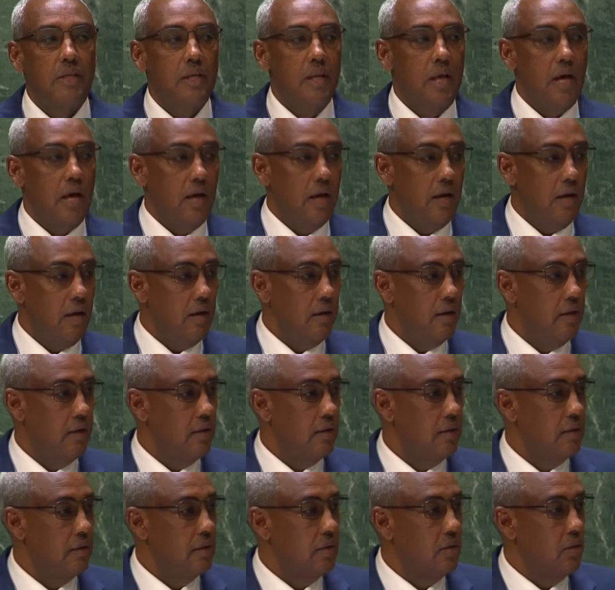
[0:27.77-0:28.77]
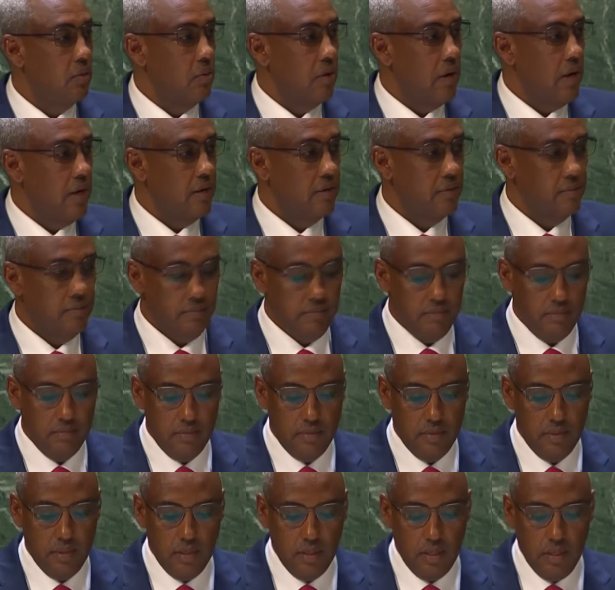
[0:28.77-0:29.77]
distinguished delegates,
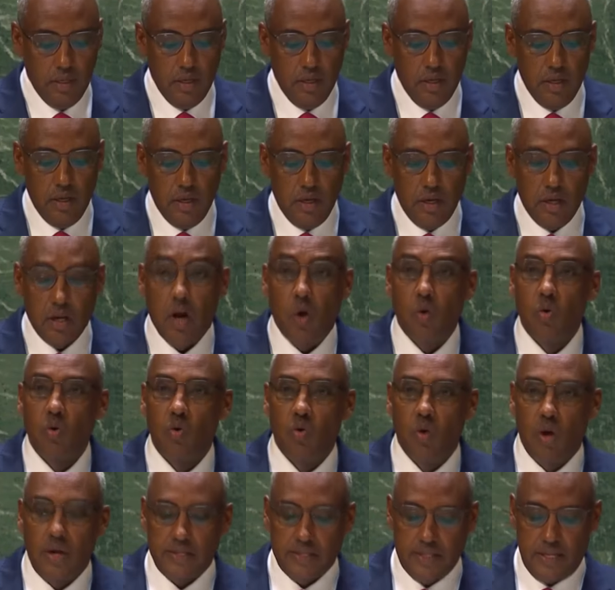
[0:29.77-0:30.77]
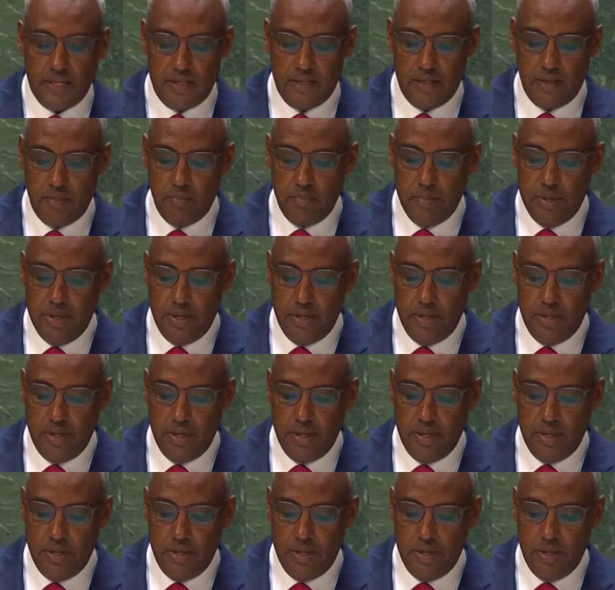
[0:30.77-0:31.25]
ladies and gentlemen.